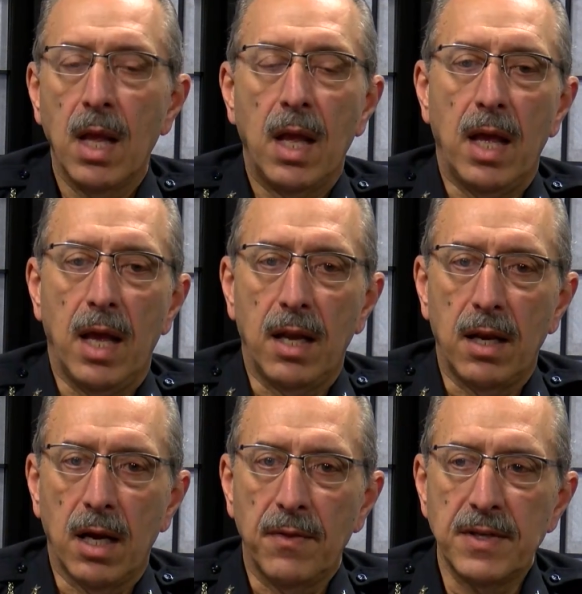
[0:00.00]

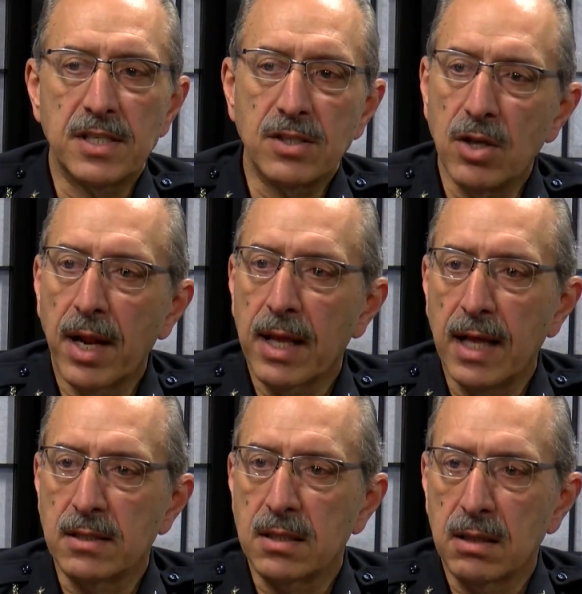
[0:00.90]
And this is not
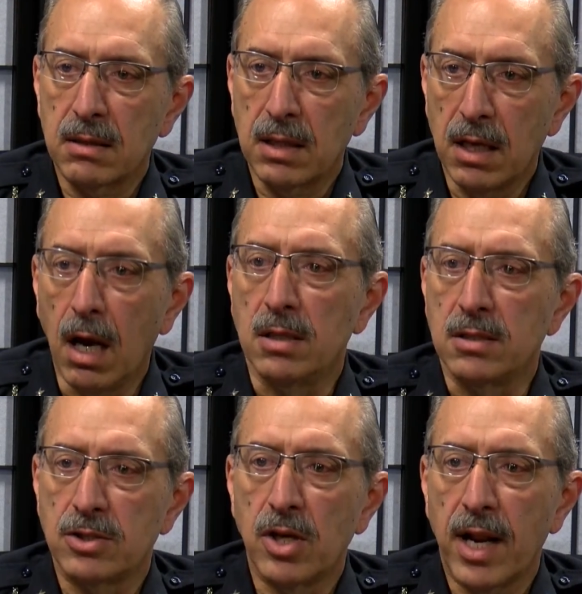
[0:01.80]
against
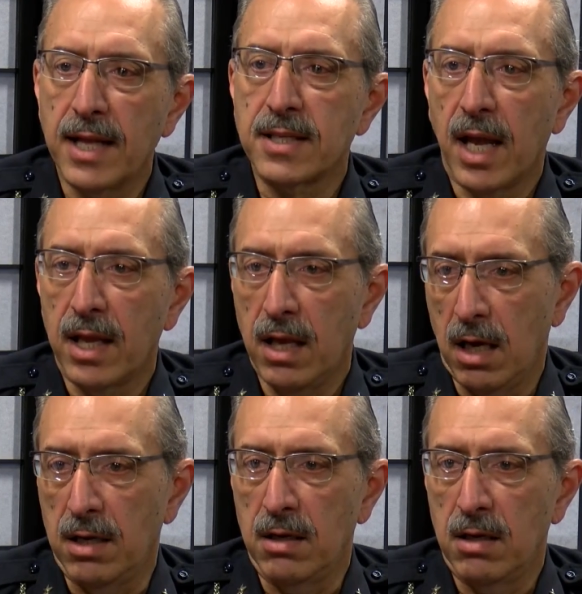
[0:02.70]
guns. It's not anti-gun.